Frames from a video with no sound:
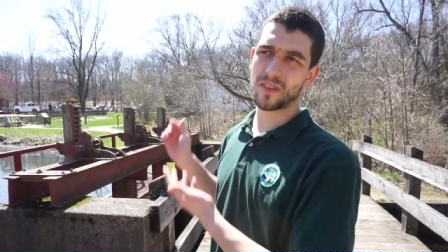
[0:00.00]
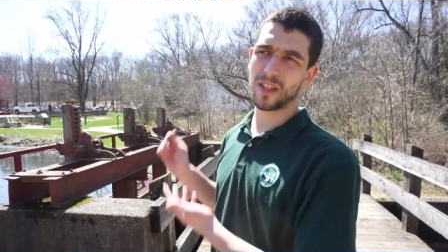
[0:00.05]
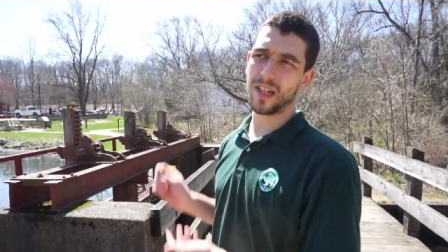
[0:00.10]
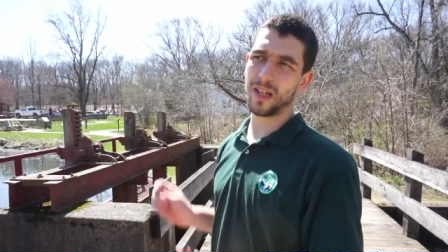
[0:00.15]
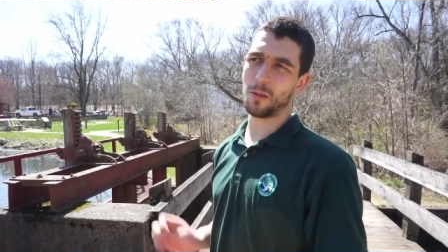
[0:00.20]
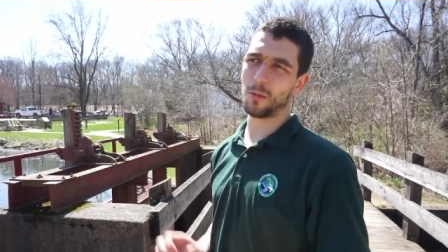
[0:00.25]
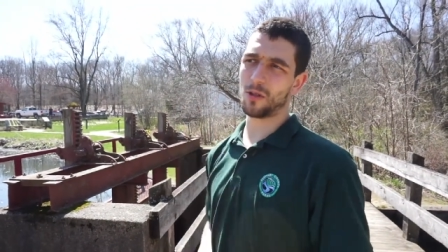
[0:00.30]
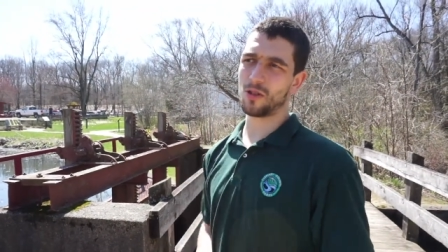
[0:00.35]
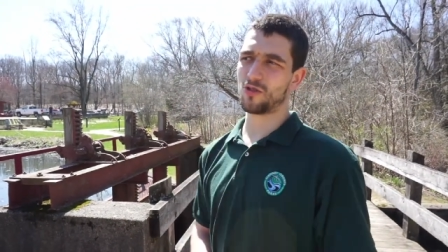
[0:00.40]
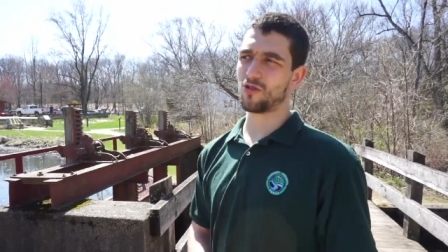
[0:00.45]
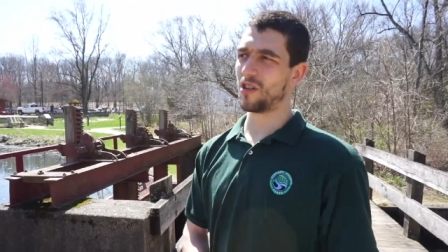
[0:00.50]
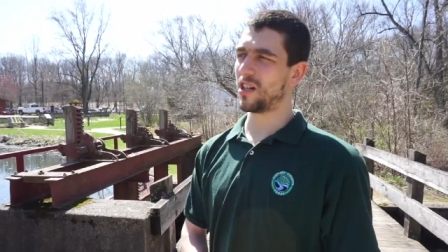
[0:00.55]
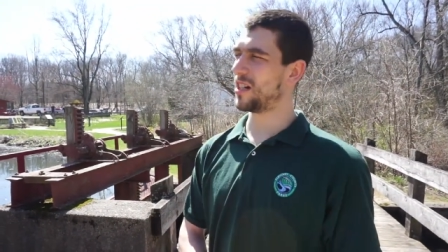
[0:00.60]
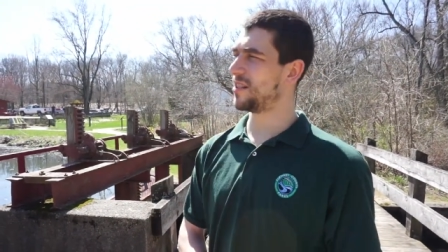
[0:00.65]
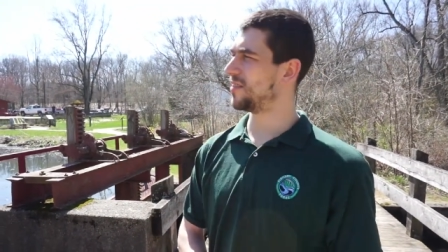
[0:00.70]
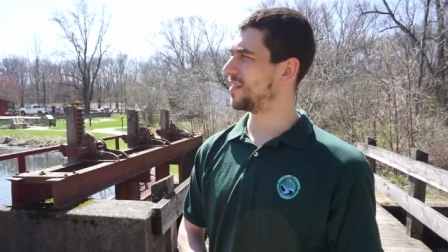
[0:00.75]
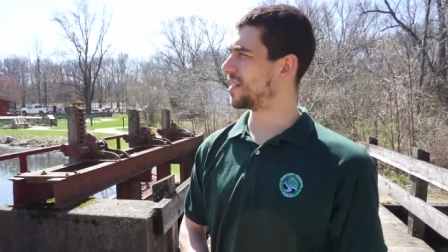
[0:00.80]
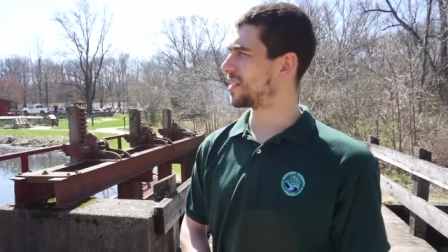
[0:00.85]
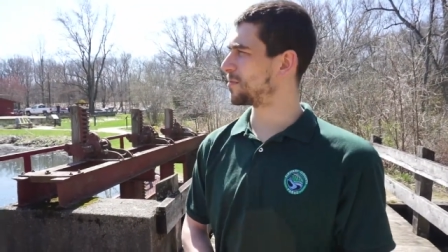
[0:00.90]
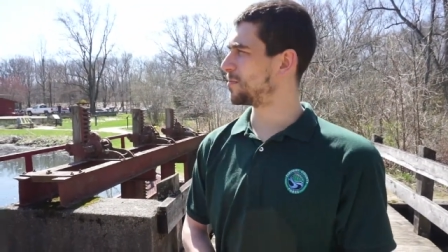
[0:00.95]
it would
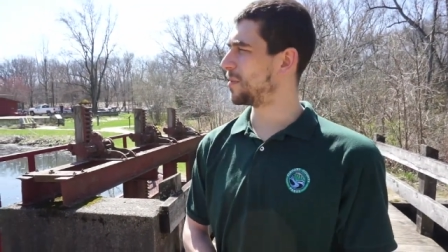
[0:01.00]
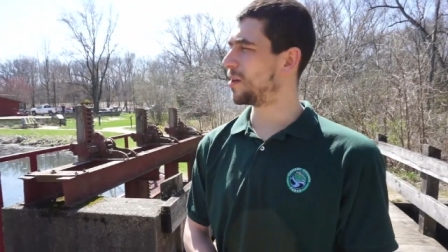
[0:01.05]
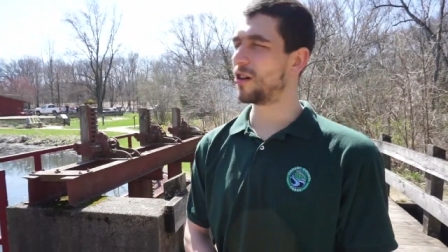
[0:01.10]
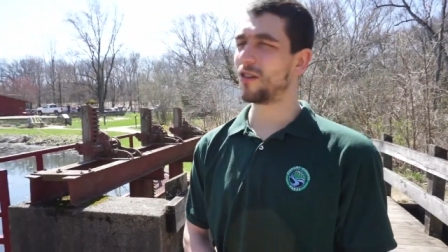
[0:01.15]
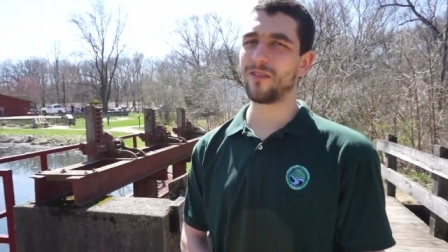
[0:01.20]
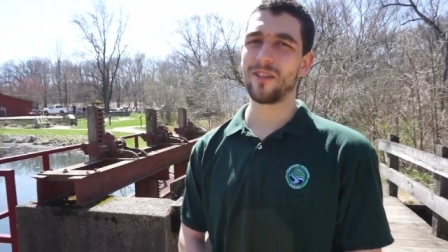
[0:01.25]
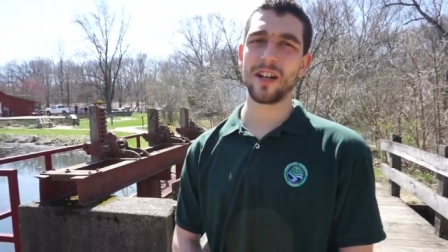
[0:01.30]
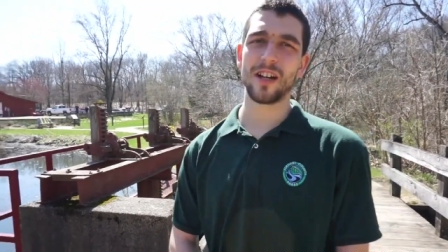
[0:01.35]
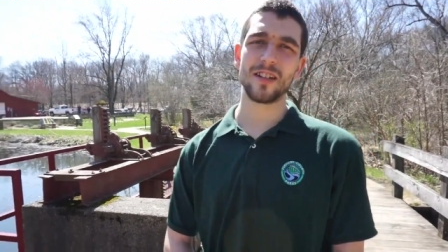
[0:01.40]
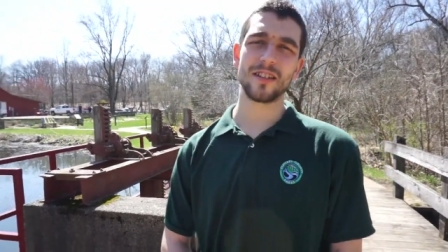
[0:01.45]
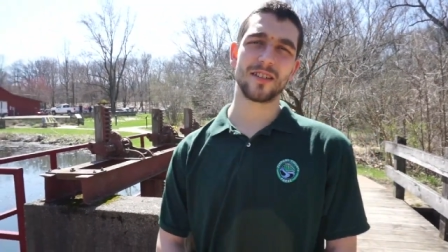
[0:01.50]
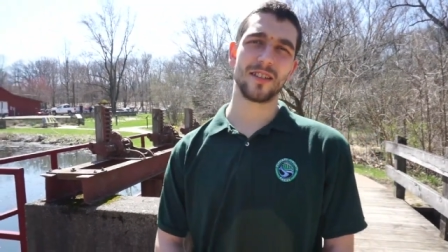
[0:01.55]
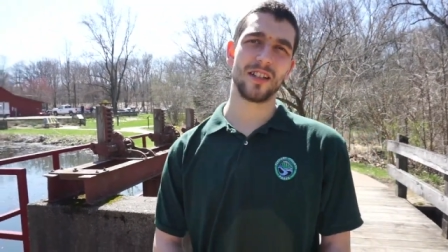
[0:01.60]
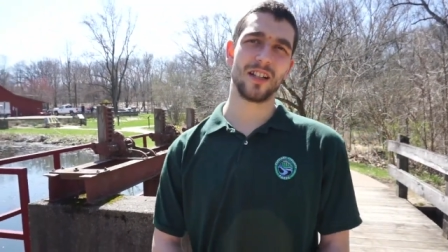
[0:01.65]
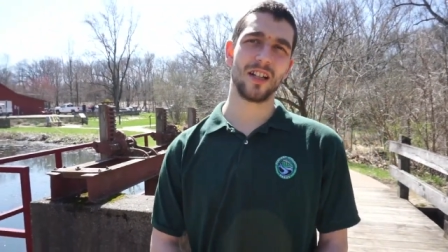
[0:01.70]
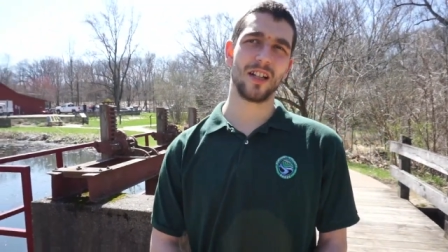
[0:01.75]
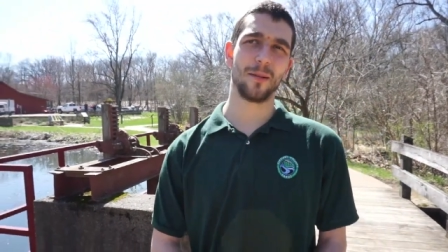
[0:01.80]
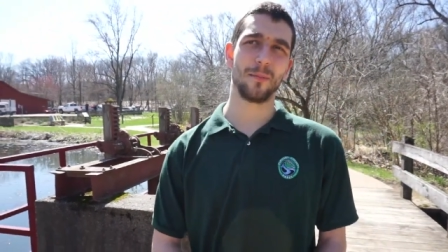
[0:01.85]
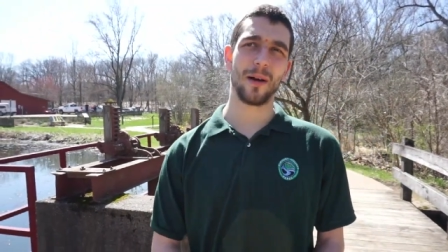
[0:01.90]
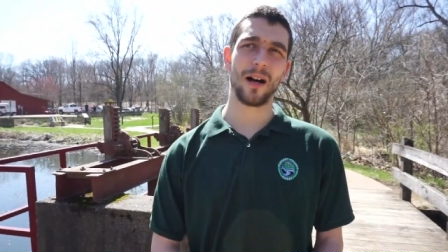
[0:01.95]
drain this mill race
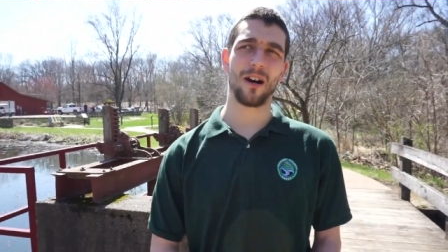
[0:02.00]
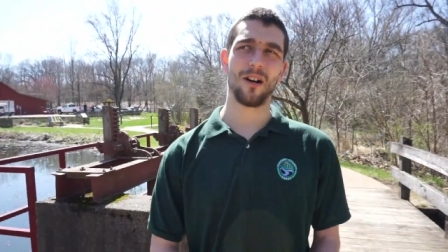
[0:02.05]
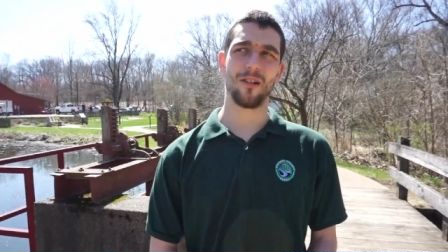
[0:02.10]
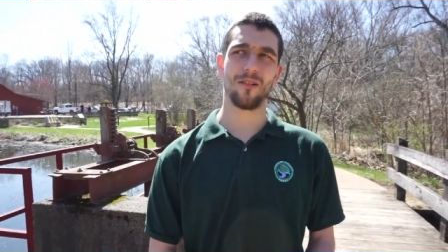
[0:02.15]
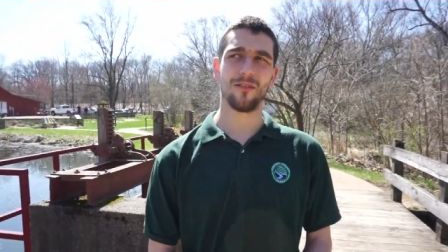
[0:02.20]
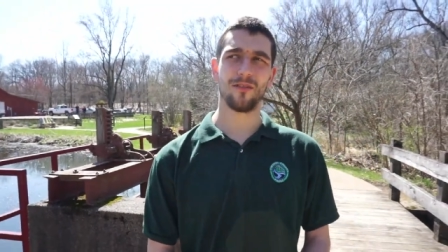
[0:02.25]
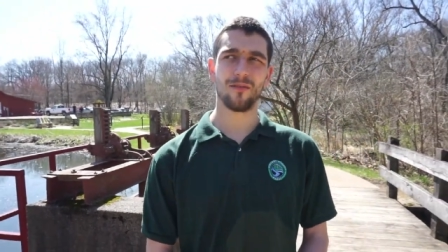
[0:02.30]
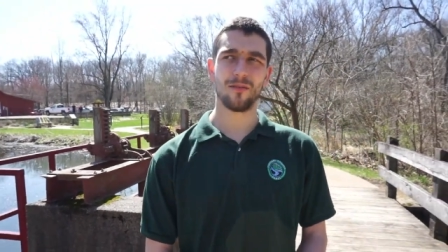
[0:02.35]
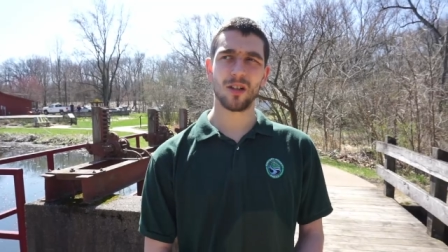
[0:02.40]
in about